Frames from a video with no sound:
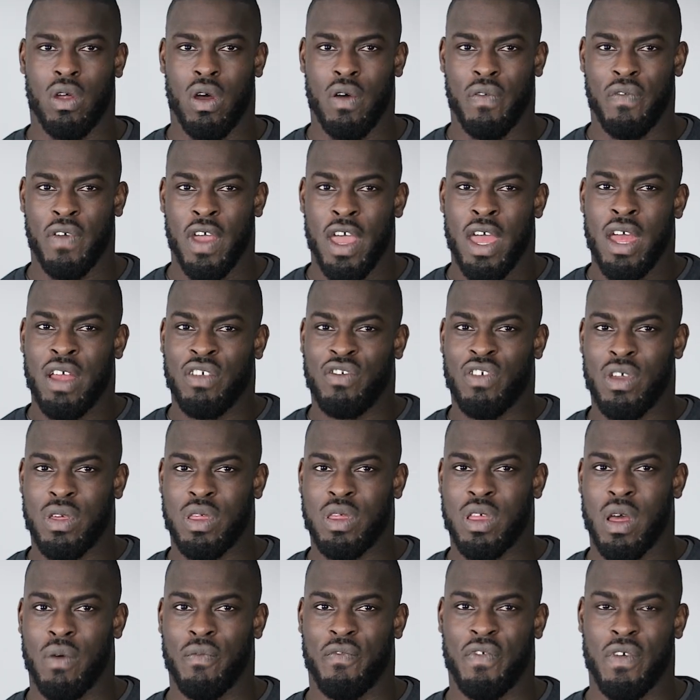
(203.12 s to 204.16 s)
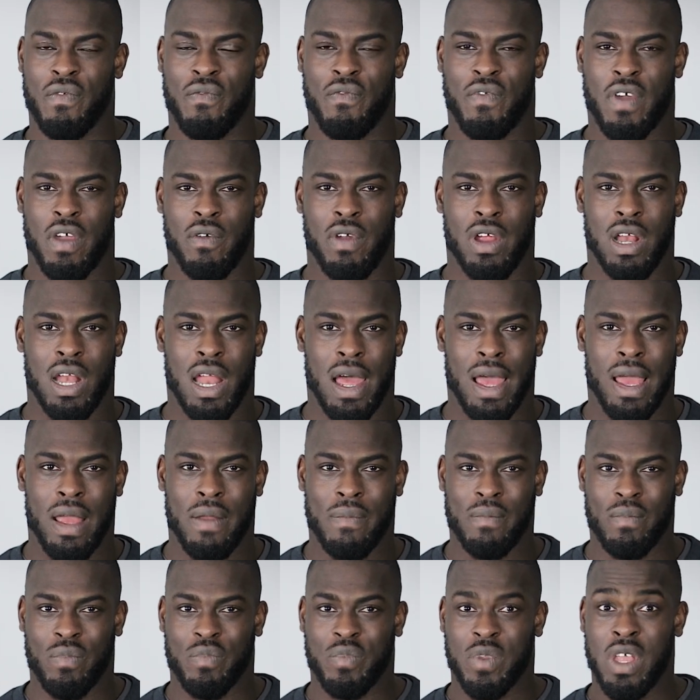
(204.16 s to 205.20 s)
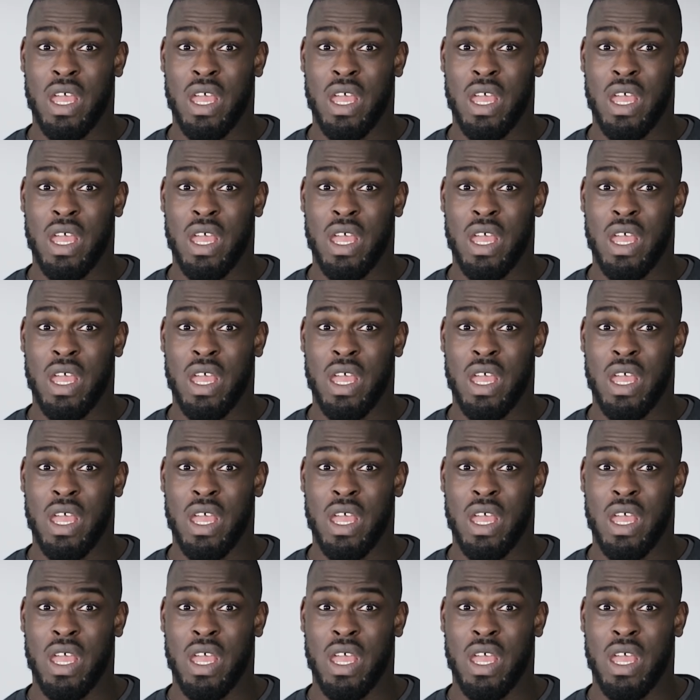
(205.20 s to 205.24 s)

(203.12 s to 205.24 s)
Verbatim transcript: off. Just something very light.